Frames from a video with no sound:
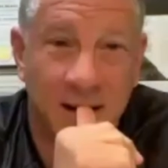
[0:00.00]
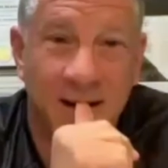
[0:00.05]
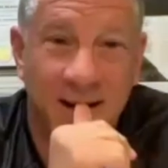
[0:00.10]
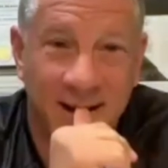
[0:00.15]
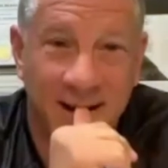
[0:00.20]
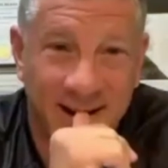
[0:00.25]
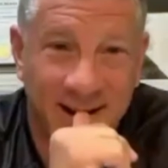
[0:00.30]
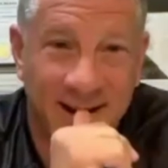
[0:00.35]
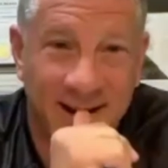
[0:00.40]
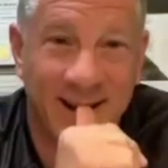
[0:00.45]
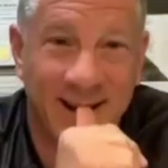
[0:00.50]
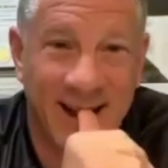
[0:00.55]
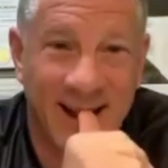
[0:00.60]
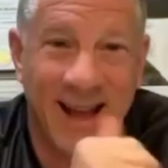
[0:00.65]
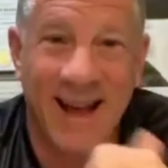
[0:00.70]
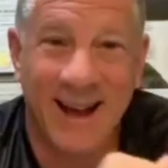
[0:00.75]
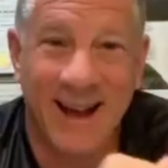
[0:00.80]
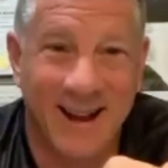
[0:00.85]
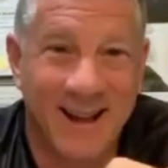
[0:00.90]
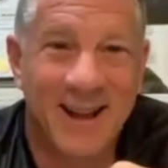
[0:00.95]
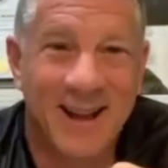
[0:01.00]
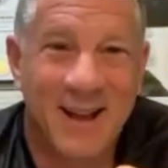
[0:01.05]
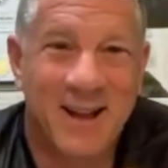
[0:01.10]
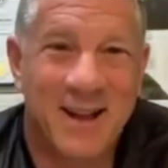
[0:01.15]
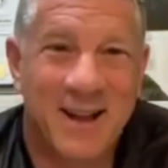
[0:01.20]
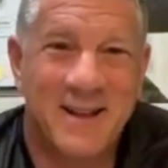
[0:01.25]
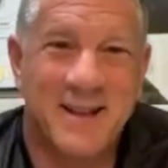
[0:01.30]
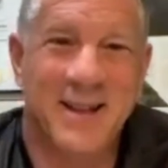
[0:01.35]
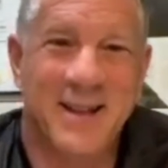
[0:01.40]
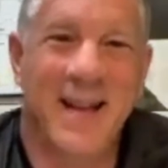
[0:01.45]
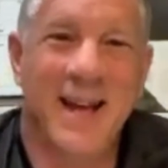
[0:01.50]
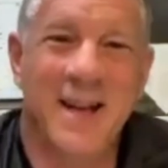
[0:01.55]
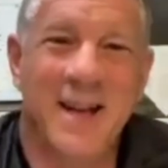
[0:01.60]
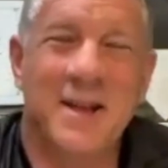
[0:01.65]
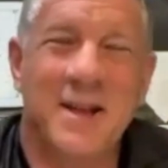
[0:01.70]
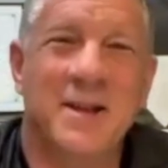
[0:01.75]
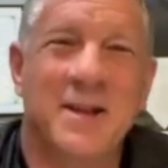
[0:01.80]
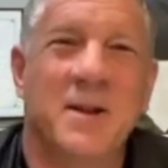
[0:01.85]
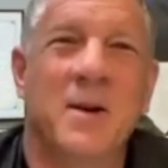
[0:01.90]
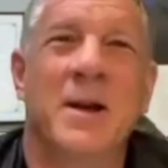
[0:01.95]
Yeah.
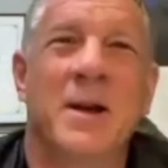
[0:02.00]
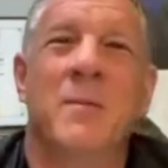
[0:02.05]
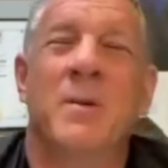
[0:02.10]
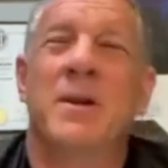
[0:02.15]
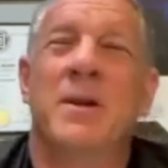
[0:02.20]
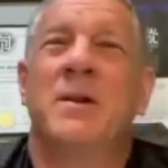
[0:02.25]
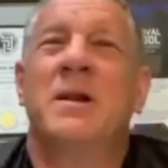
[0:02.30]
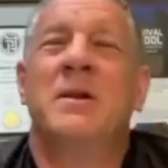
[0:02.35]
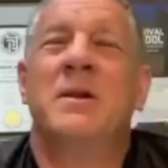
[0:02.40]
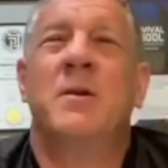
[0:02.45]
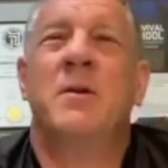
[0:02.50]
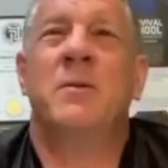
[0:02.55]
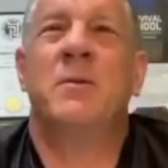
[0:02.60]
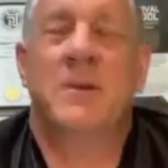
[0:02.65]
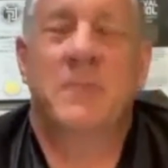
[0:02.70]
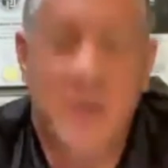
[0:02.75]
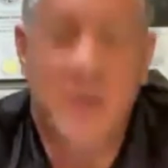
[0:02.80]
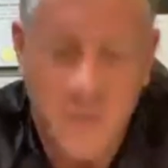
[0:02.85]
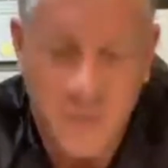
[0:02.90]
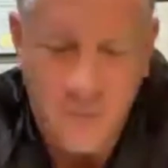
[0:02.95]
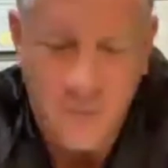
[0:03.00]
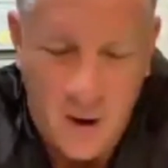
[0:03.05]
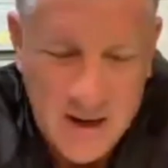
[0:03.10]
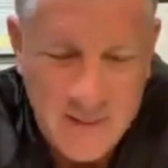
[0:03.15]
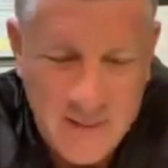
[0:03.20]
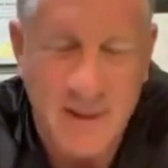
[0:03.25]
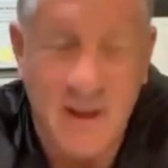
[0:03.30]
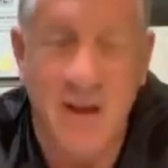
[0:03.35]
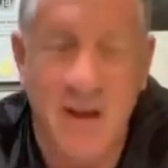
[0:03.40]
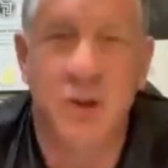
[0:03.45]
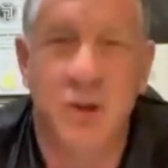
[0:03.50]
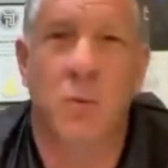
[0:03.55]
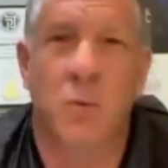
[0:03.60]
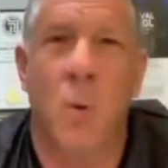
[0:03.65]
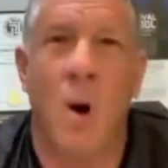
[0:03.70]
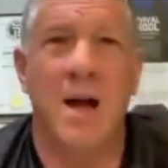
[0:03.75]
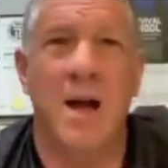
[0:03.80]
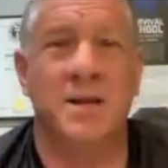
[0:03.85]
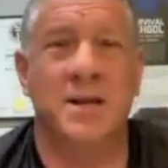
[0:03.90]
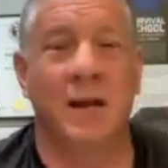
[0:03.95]
It was funny because you
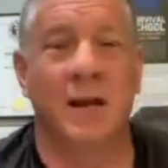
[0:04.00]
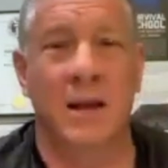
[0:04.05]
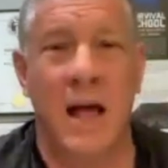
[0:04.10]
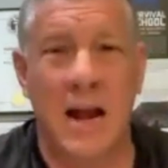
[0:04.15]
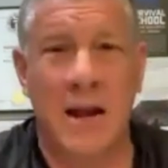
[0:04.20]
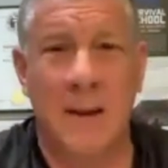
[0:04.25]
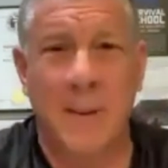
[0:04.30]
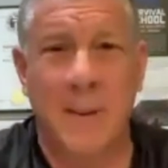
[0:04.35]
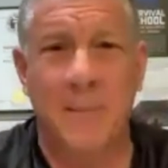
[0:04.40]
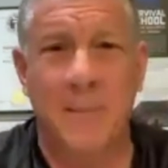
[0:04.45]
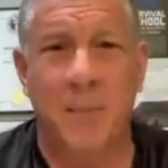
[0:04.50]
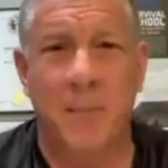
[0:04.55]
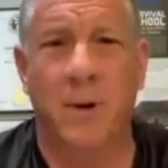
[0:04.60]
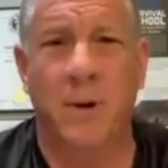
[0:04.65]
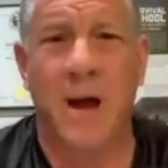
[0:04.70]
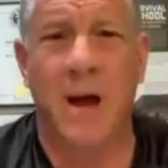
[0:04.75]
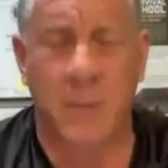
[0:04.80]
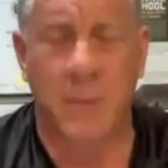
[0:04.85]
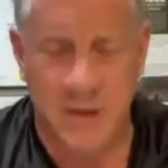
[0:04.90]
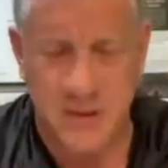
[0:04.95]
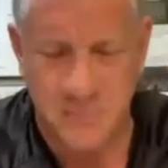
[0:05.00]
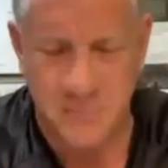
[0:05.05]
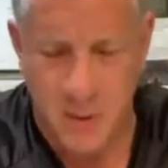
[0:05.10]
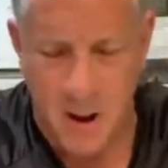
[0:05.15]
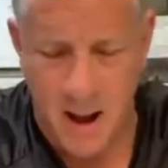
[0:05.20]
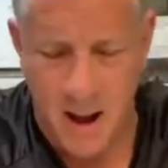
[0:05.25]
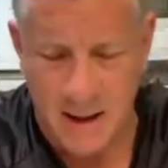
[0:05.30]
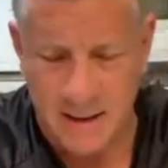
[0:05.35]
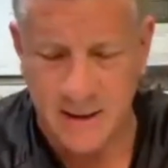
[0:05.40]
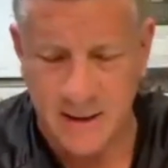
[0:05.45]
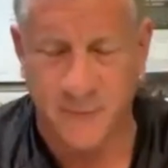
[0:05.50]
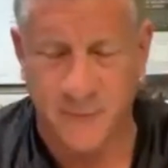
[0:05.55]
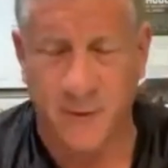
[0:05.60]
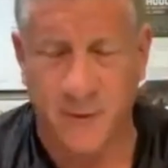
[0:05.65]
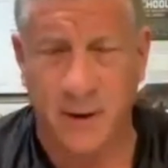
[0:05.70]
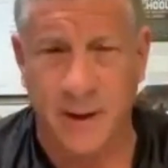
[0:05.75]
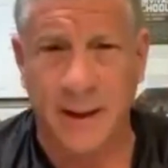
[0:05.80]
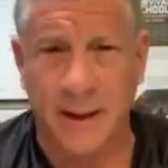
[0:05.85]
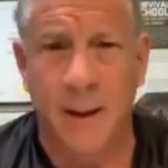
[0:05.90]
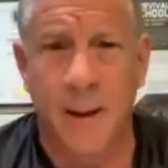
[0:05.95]
watch it. A lot of people respond
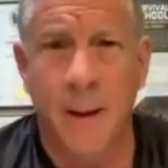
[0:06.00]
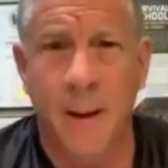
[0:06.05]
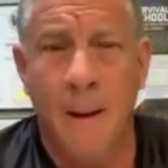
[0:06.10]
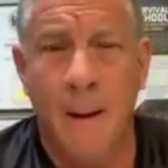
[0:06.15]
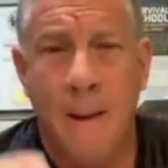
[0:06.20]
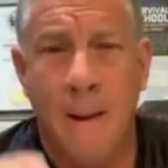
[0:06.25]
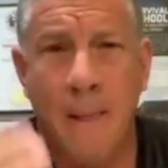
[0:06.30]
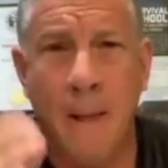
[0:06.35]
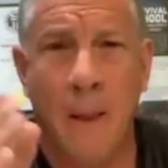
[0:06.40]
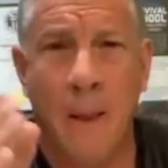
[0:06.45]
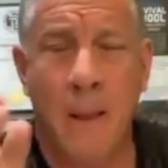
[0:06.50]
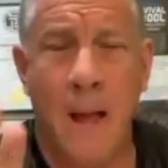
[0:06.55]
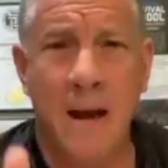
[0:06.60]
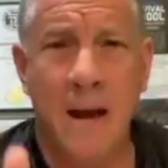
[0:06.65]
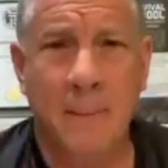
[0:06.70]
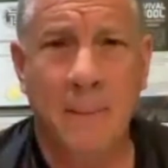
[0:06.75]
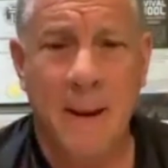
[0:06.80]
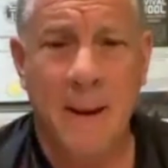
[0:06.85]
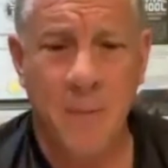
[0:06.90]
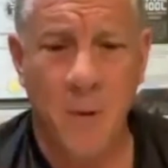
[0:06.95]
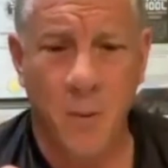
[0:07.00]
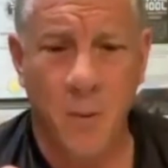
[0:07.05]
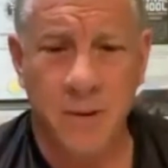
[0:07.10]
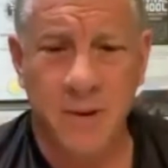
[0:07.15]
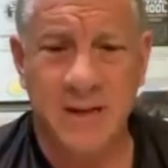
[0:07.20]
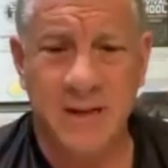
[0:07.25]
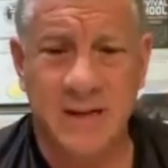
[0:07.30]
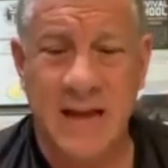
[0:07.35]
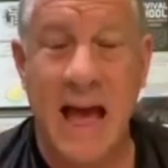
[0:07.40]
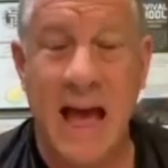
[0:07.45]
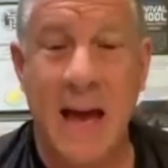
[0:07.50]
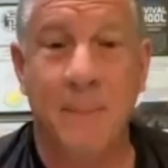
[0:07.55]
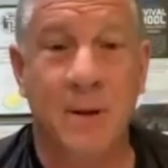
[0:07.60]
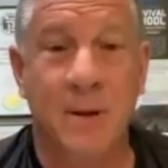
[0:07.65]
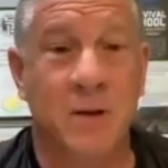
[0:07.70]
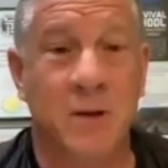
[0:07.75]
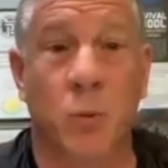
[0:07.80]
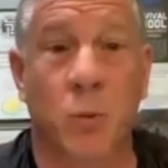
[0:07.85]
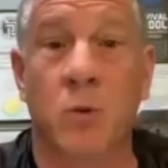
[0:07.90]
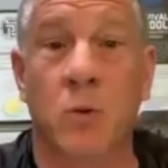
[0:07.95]
differently. A lot of people, when this happens,
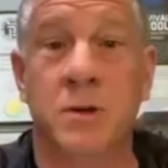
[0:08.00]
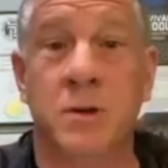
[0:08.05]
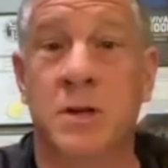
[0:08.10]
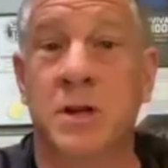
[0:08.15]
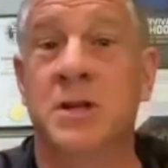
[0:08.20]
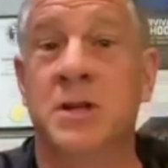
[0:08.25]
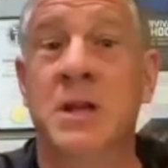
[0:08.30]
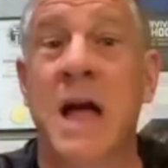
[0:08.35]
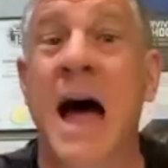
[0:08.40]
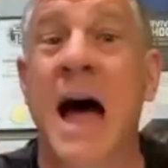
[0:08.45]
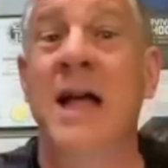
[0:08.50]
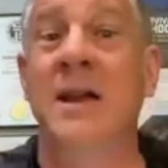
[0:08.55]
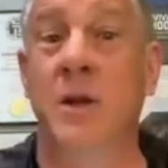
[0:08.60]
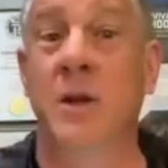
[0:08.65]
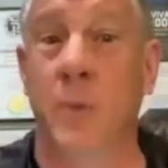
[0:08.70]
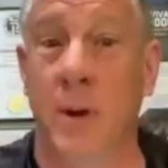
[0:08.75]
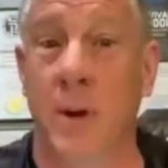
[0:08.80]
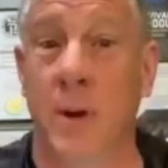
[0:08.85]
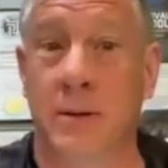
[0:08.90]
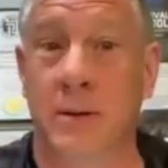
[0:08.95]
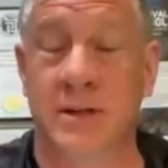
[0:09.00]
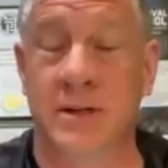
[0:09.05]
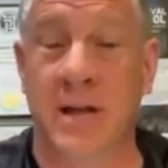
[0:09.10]
will just not do it because